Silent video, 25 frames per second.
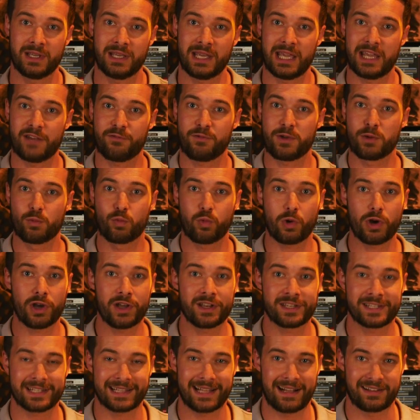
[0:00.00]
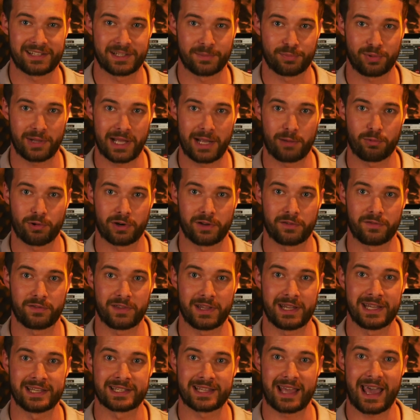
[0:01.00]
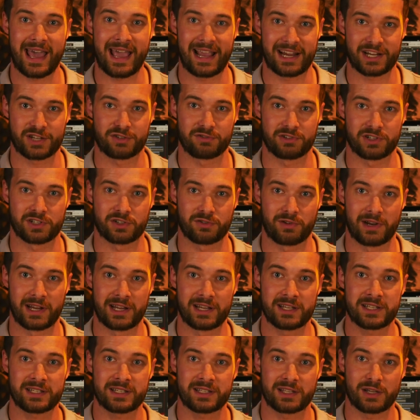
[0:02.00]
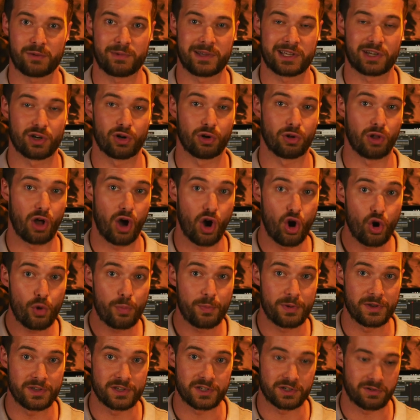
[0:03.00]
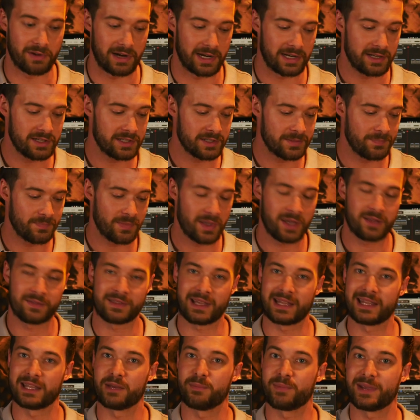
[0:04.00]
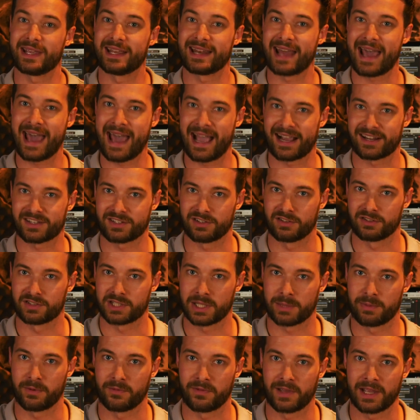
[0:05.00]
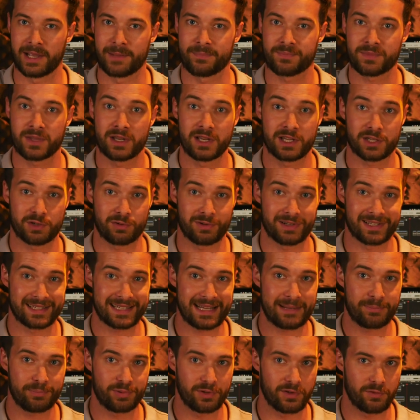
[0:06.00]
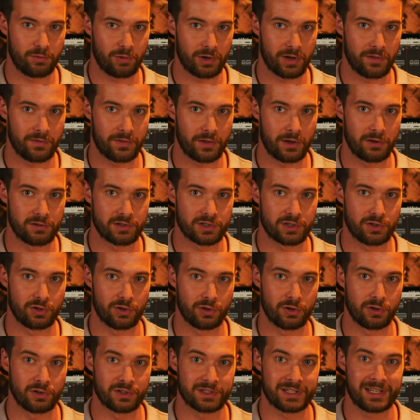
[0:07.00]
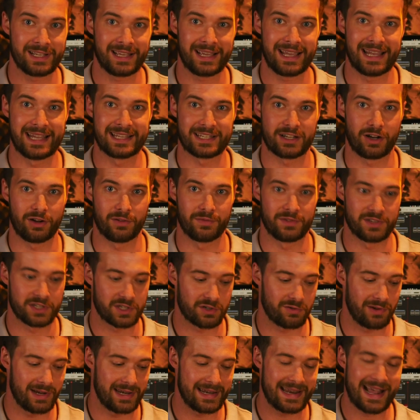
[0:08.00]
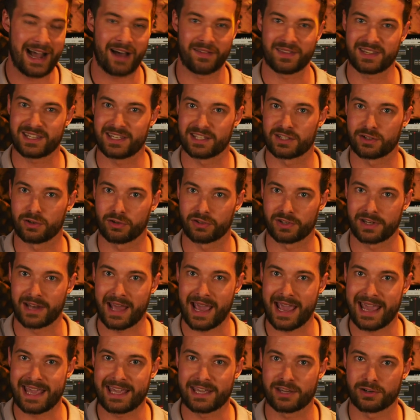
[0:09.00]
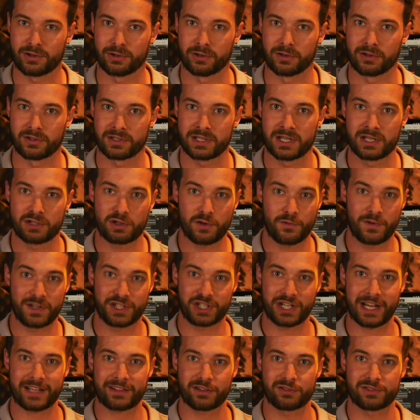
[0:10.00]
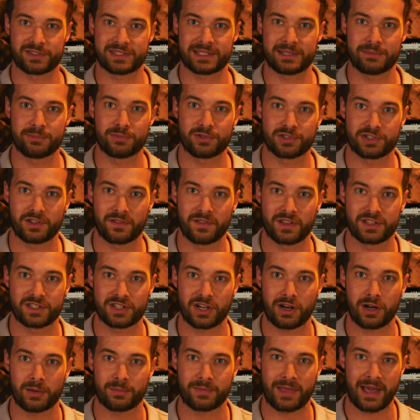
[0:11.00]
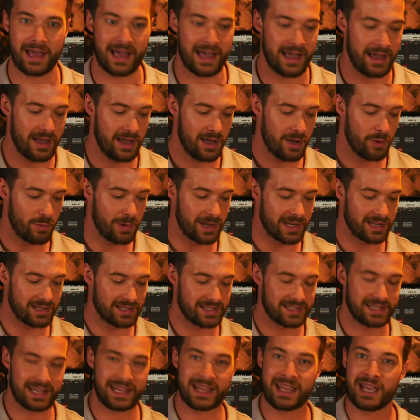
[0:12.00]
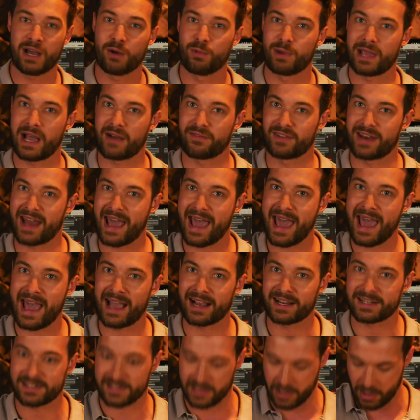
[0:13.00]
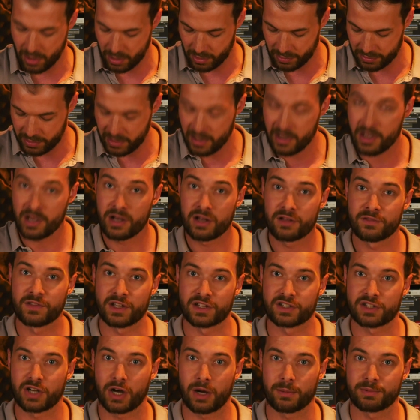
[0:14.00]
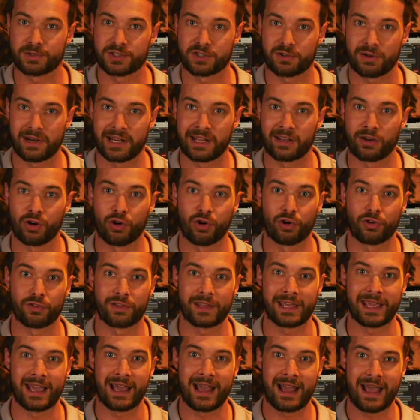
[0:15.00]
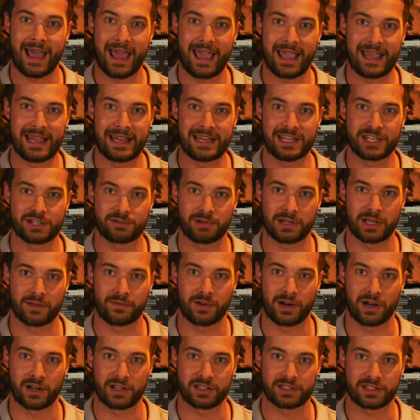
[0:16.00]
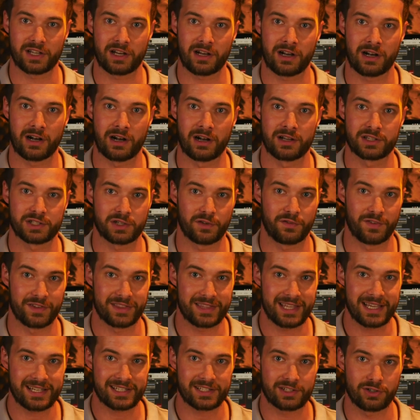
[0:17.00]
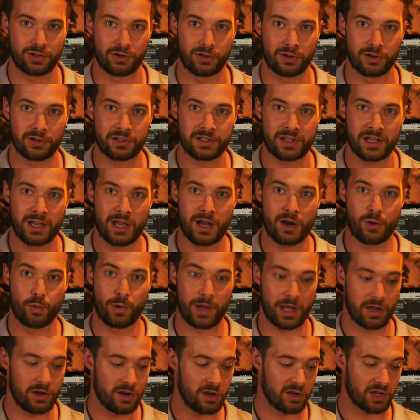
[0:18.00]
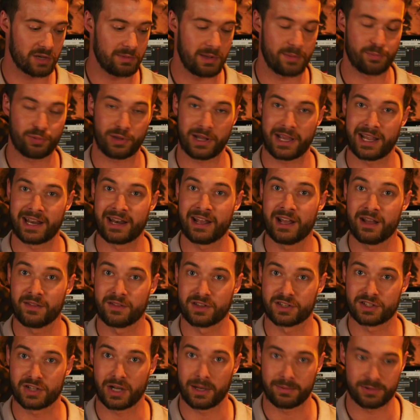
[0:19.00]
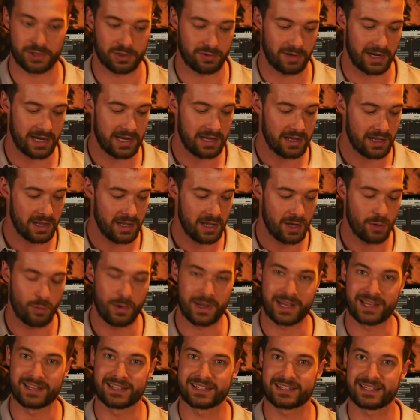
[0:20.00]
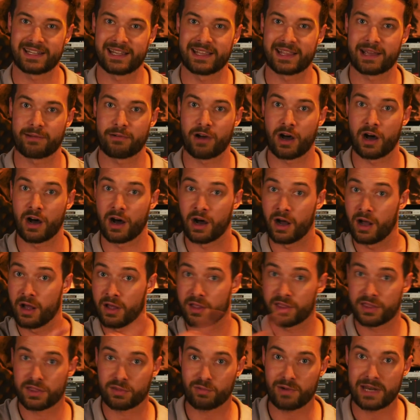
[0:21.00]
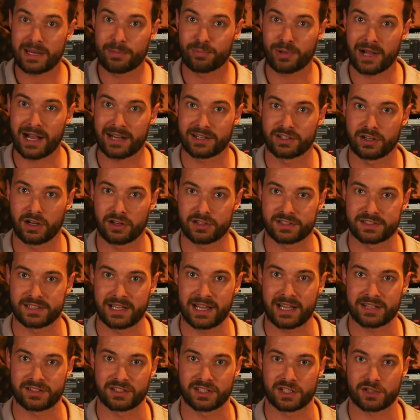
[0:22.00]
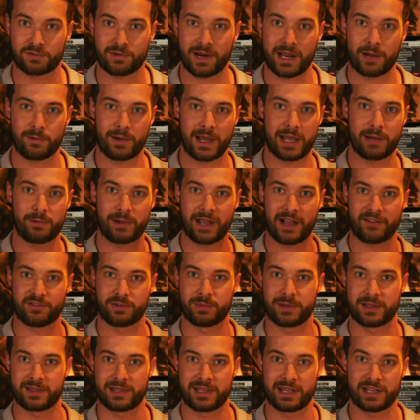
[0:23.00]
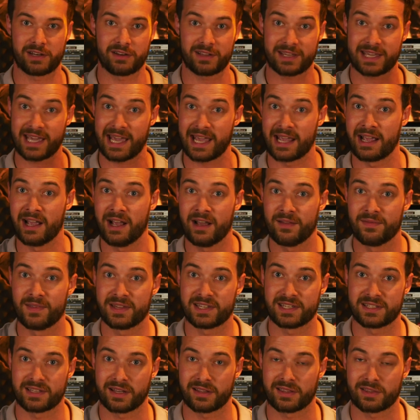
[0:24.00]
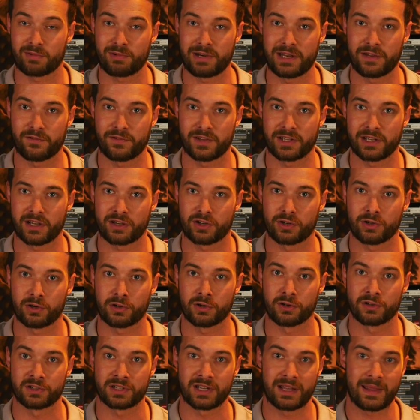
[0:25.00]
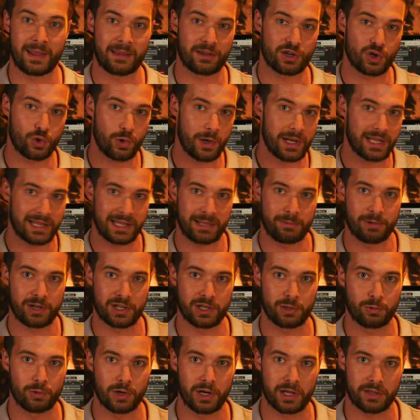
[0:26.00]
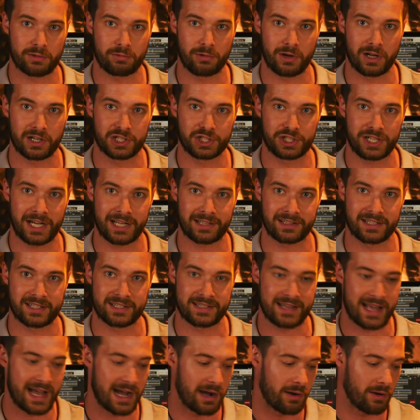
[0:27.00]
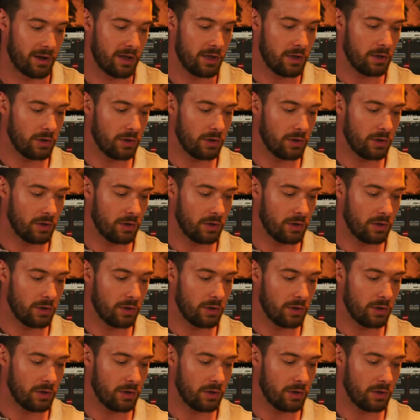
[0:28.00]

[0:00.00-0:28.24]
If we weren't allowed to play one of these extra strings that we call open strings, then there'd be an X on top of it. So an example of one of those chords is on the screen now. This is called an A chord. So if we check those symbols on the top there, we can see we have an X on the top string or the E string of our guitar. So for this chord, we are not going to be playing the top string. We can see there are 3 black dots there, so straight away we have to be thinking, okay, this is a 3-finger chord. And then quickly we're going to work through our checklist now.